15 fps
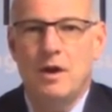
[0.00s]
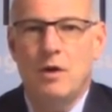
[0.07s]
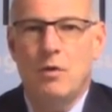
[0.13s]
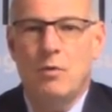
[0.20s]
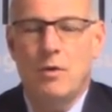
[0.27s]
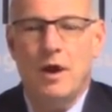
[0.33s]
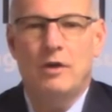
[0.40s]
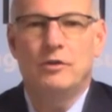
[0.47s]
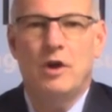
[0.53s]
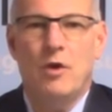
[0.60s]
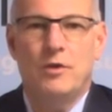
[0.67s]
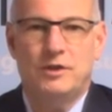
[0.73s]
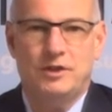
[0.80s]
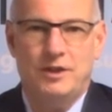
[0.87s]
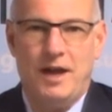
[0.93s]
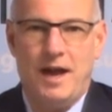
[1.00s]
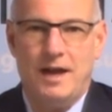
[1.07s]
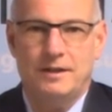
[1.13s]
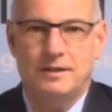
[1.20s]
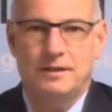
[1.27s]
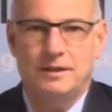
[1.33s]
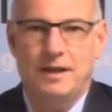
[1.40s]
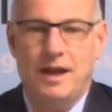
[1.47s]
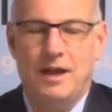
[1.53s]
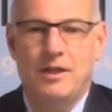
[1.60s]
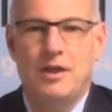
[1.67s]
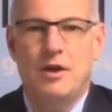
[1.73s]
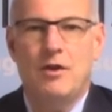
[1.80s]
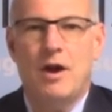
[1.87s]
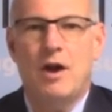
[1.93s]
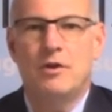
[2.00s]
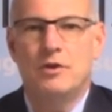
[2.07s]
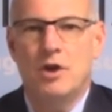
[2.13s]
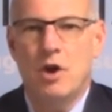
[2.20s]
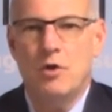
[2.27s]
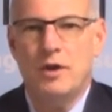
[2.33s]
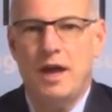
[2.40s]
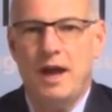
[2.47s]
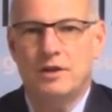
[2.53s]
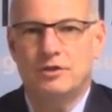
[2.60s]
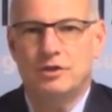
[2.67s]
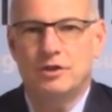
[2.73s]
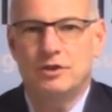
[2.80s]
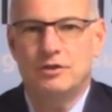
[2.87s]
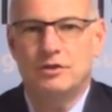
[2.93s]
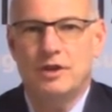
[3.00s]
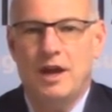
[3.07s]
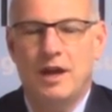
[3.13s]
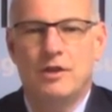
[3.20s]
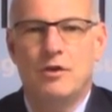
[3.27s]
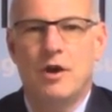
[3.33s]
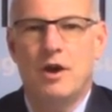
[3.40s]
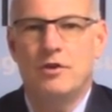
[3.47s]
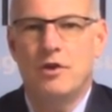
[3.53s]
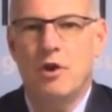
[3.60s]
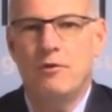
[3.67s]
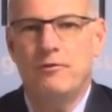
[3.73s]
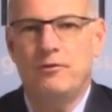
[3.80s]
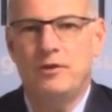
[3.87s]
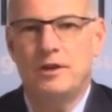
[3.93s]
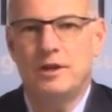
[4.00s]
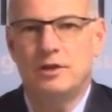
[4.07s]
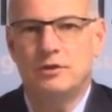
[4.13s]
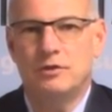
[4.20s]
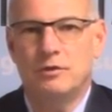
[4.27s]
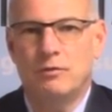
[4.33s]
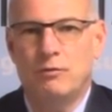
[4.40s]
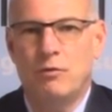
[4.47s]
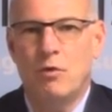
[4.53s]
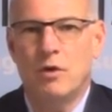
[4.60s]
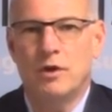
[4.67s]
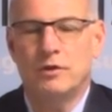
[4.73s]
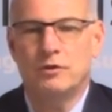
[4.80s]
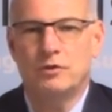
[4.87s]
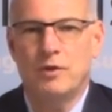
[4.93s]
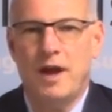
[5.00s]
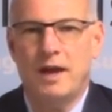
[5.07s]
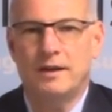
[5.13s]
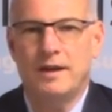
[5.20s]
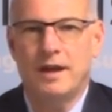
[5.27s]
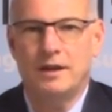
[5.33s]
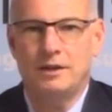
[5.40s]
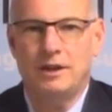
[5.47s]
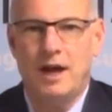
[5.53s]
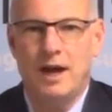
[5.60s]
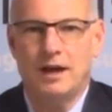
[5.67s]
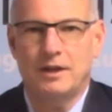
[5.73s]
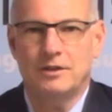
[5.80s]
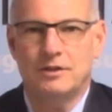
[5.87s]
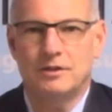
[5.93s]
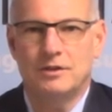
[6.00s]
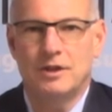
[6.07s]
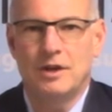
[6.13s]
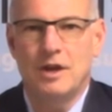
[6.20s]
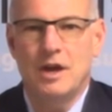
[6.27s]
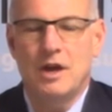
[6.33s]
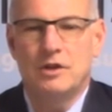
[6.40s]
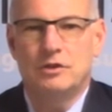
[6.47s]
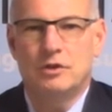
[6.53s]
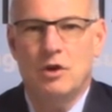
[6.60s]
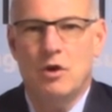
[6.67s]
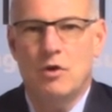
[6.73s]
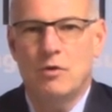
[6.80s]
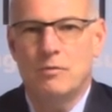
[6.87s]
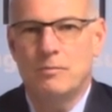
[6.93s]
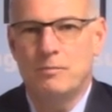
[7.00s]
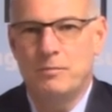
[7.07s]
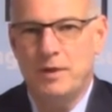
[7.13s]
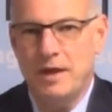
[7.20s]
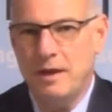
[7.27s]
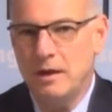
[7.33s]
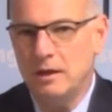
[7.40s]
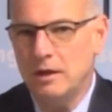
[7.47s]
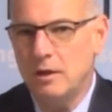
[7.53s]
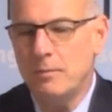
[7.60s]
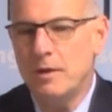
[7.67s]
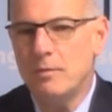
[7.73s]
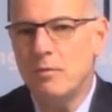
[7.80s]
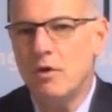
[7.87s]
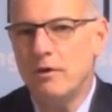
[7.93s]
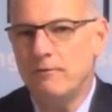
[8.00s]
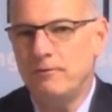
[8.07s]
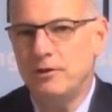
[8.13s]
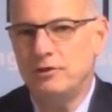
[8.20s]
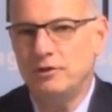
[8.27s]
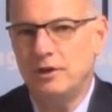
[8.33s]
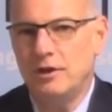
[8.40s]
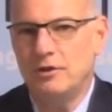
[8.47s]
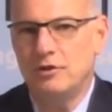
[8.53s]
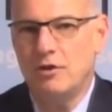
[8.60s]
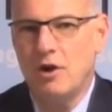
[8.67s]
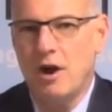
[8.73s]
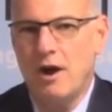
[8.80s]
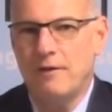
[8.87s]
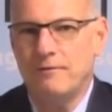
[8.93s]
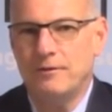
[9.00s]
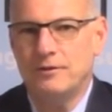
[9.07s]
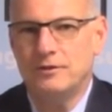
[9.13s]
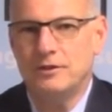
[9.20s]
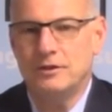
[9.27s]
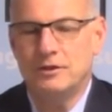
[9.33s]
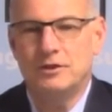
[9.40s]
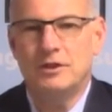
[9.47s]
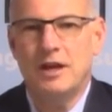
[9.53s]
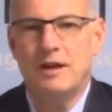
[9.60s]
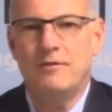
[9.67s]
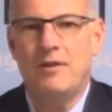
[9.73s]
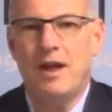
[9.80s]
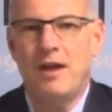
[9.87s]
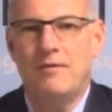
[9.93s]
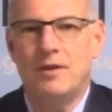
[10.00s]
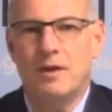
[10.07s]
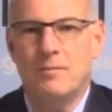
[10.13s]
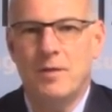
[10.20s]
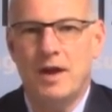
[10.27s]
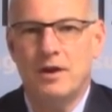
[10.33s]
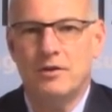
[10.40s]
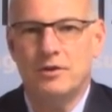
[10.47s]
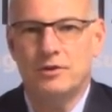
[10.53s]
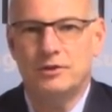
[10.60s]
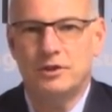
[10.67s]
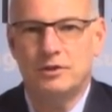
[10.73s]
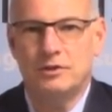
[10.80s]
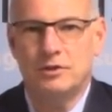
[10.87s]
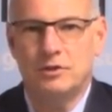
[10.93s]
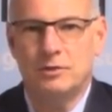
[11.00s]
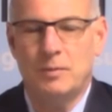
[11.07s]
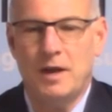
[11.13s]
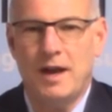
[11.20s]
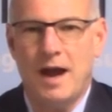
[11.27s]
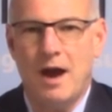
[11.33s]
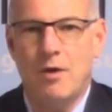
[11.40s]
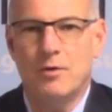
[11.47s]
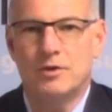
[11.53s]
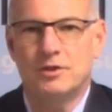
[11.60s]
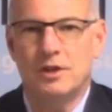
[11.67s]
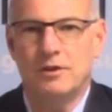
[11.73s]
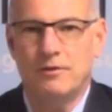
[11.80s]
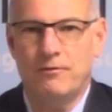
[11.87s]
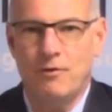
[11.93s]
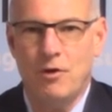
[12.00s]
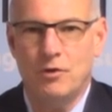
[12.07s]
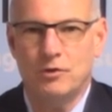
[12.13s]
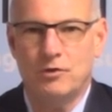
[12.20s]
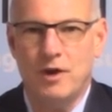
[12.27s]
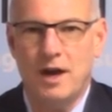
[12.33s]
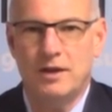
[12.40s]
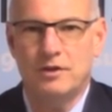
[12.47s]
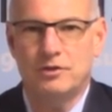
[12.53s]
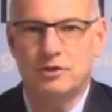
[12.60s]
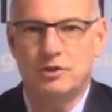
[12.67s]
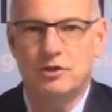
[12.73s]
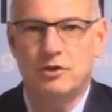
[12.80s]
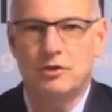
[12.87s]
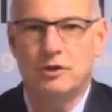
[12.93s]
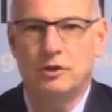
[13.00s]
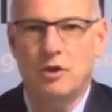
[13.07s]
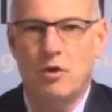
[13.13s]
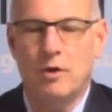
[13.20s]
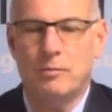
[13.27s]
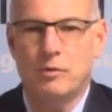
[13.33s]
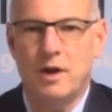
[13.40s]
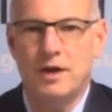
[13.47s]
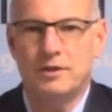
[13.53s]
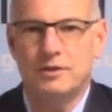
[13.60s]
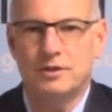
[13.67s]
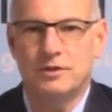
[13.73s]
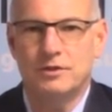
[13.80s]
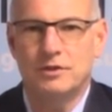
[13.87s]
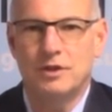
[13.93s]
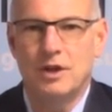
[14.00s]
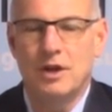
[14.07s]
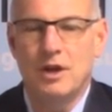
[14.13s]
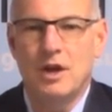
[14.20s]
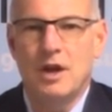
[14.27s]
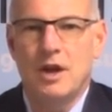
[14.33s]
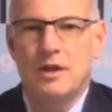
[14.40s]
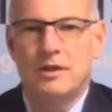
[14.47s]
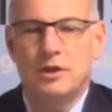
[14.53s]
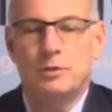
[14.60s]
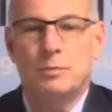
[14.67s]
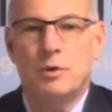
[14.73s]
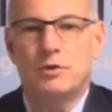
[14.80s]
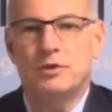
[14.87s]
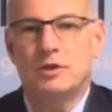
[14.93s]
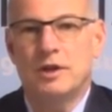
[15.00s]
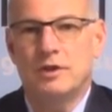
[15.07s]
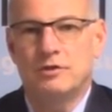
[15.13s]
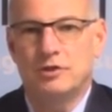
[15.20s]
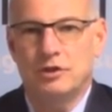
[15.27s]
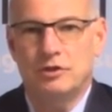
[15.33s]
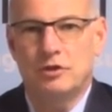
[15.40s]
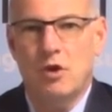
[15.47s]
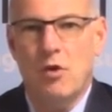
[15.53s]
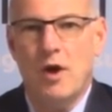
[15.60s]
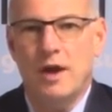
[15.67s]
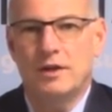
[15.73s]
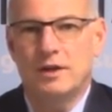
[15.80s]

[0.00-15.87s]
Well, no, it's not. And there are no catches and there are no fees for TRAKnet clients. So be a little bit more efficient in your office. Instead of having a medical assistant spend hours on the phone trying to secure the lower prices, this person can just go on to